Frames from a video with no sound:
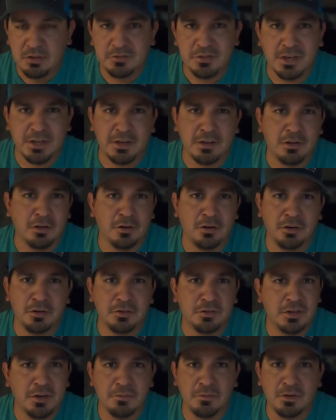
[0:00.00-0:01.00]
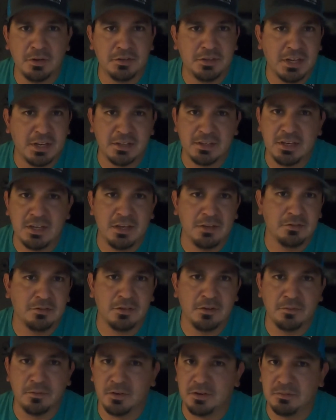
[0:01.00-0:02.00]
trying to learn different techniques,
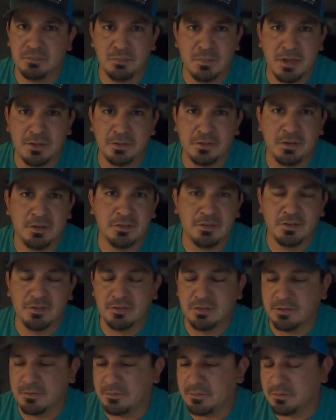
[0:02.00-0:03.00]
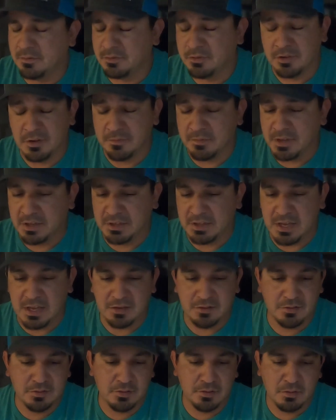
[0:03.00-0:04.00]
different methods, and stuff like
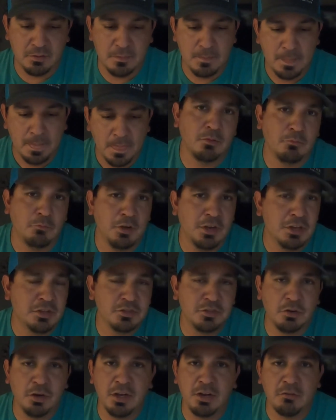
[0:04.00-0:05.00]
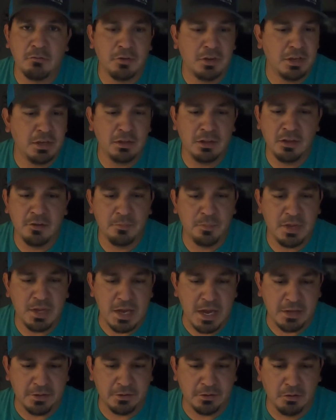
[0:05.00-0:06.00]
that. So, but we enjoy it. We love
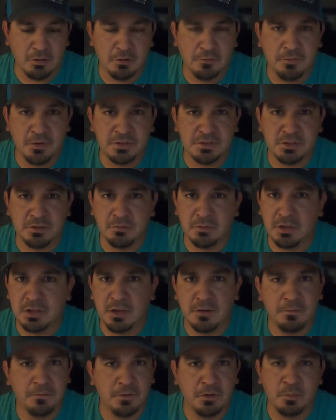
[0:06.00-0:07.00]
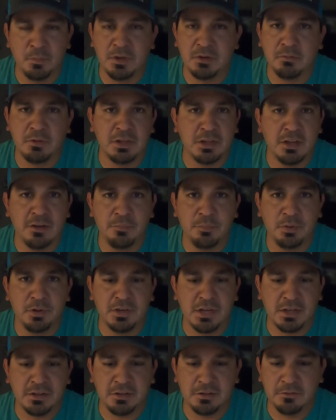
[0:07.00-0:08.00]
being out there going fishing. We love filming. We love
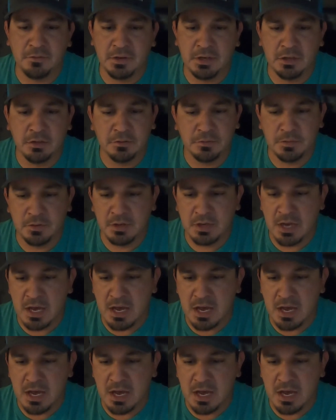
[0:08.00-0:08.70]
putting out these videos for you